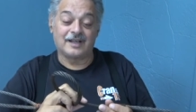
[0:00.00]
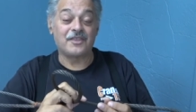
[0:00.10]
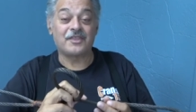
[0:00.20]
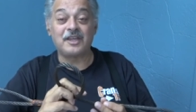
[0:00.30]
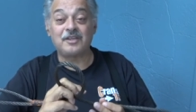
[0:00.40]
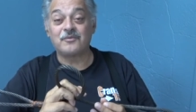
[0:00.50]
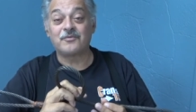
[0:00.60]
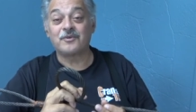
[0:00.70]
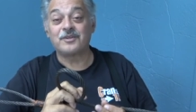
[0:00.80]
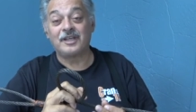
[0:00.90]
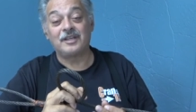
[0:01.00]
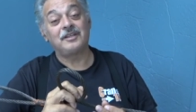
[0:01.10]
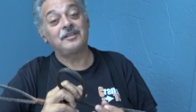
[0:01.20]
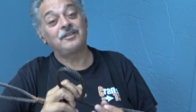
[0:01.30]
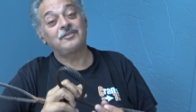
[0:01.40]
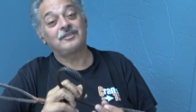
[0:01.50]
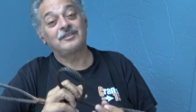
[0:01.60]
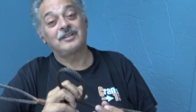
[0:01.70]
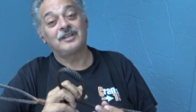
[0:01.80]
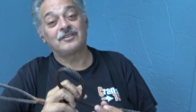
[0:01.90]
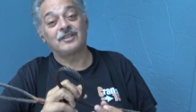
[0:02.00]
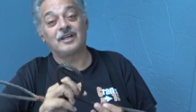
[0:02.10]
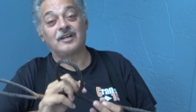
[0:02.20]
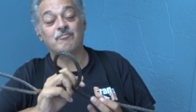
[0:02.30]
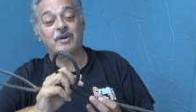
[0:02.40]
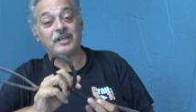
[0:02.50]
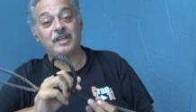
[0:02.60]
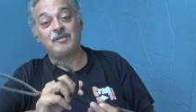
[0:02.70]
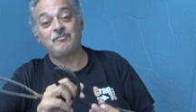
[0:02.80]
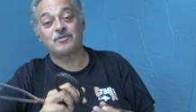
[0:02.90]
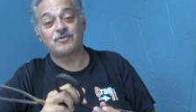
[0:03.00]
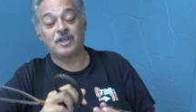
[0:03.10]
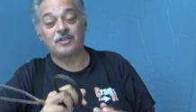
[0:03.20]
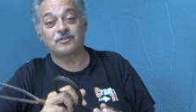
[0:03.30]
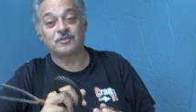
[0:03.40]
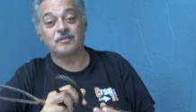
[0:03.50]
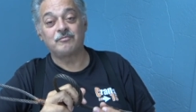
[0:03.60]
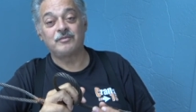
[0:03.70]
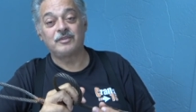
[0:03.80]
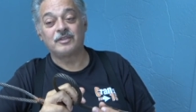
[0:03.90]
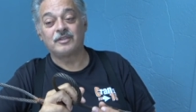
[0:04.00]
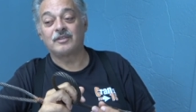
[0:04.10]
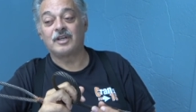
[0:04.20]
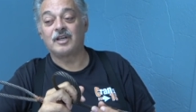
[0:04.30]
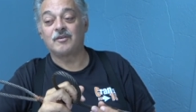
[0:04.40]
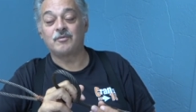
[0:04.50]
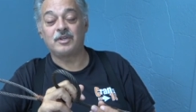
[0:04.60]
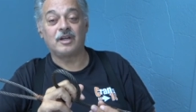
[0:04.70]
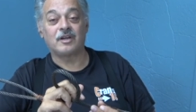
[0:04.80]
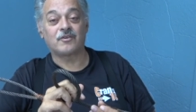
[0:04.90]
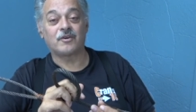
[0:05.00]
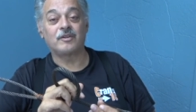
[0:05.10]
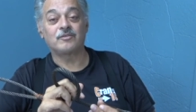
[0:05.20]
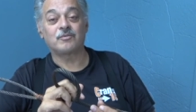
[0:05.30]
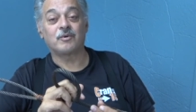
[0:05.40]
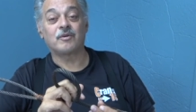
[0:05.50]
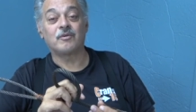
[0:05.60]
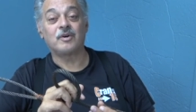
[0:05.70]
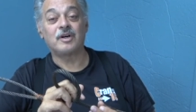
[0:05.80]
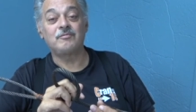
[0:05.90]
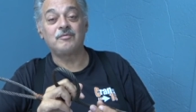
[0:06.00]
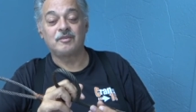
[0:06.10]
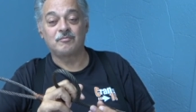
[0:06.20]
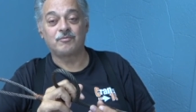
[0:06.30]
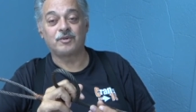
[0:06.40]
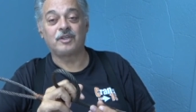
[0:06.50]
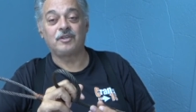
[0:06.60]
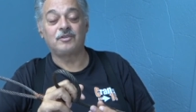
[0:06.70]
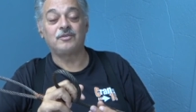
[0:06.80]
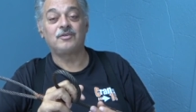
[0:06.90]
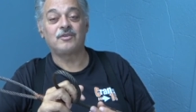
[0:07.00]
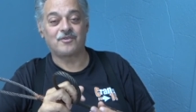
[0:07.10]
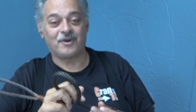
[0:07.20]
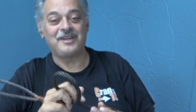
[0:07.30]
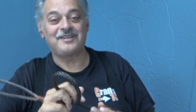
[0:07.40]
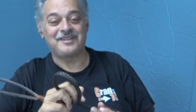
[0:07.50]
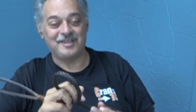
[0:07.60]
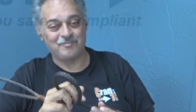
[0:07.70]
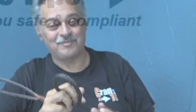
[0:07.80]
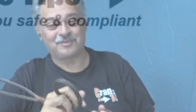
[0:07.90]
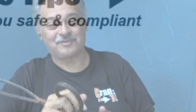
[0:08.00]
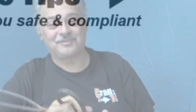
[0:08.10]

I thank you for attending this. Uh, my name is Jay Sturm, and we are Cranes 101, bringing you crane tips.